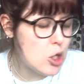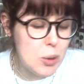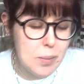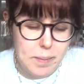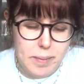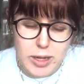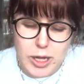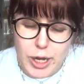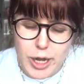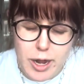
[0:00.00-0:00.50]

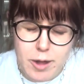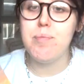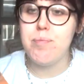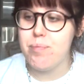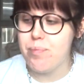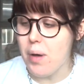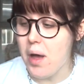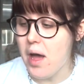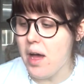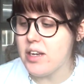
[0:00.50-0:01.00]
you know,
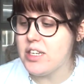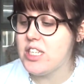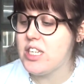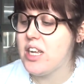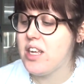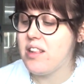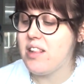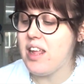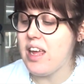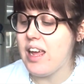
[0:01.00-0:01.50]
but
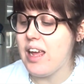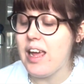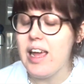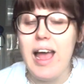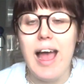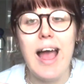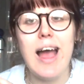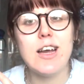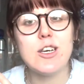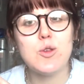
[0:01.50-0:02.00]
the
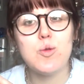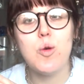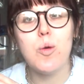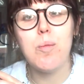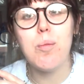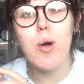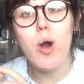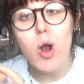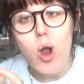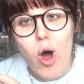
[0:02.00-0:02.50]
actual
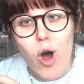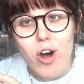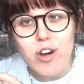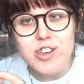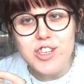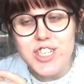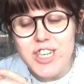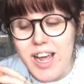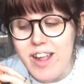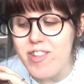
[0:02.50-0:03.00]

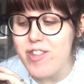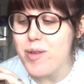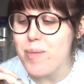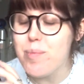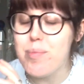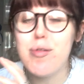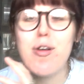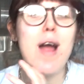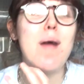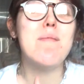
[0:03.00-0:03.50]
plot and the
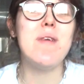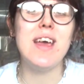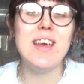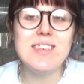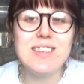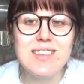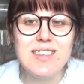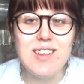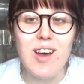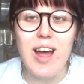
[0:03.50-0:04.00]

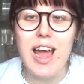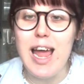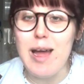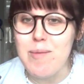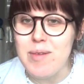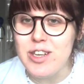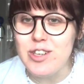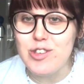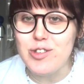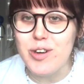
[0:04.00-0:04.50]
premise I am
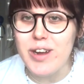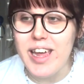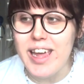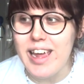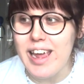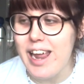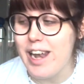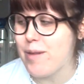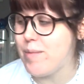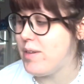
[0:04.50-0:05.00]

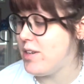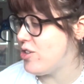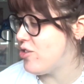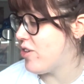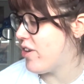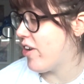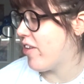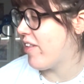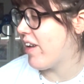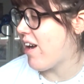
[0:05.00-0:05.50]
enjoying, and I'm
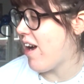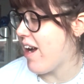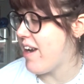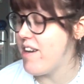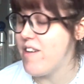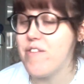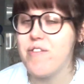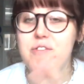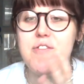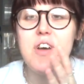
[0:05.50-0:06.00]
enjoying the kind
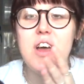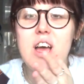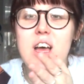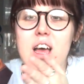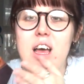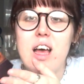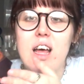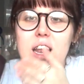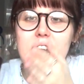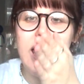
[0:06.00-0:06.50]
of
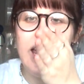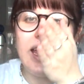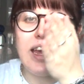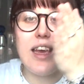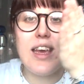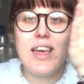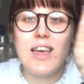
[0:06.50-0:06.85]
like